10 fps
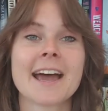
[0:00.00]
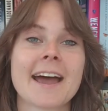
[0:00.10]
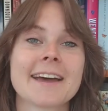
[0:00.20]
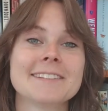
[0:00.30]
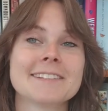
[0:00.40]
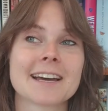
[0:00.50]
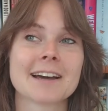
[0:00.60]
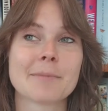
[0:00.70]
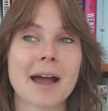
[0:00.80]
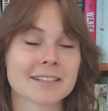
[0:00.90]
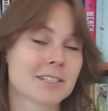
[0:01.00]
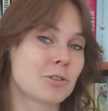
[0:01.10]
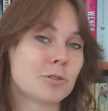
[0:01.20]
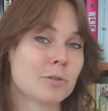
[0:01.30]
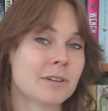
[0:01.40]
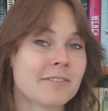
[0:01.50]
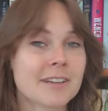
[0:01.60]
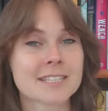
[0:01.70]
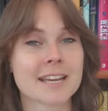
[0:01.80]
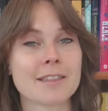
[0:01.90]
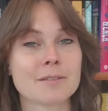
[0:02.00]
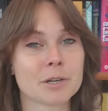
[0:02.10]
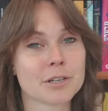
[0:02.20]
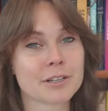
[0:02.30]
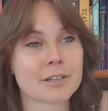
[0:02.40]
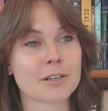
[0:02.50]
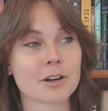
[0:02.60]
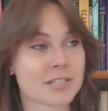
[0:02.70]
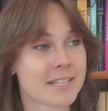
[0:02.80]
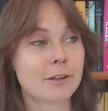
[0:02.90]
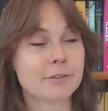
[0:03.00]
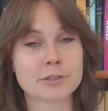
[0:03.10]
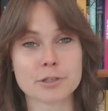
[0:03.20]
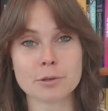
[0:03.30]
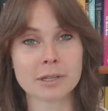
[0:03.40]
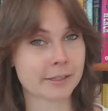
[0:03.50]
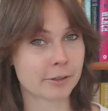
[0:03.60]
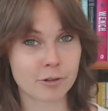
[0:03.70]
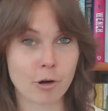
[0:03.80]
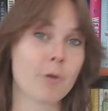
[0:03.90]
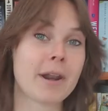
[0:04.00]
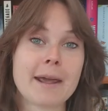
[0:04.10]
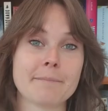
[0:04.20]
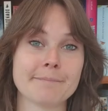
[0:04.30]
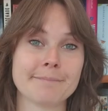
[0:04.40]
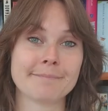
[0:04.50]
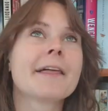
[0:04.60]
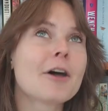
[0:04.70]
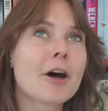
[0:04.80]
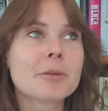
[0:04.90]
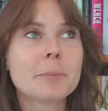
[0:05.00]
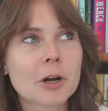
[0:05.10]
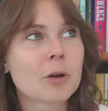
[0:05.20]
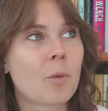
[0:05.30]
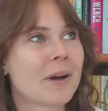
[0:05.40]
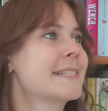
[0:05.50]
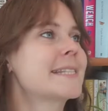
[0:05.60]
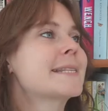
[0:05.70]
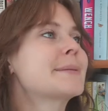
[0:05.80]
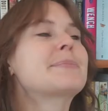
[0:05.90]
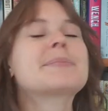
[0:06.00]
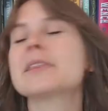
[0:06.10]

and has to investigate the murder herself to clear her own name. I thought the book was